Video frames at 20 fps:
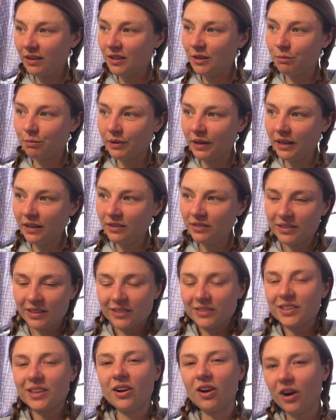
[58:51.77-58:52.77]
the brain
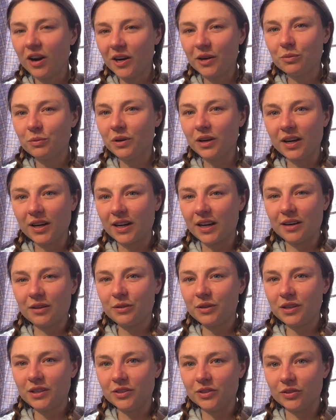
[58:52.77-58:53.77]
sounds like hard work. I don't
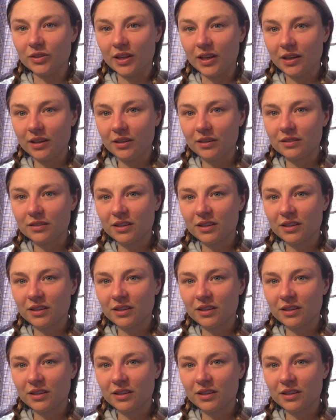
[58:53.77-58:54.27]
want to do that.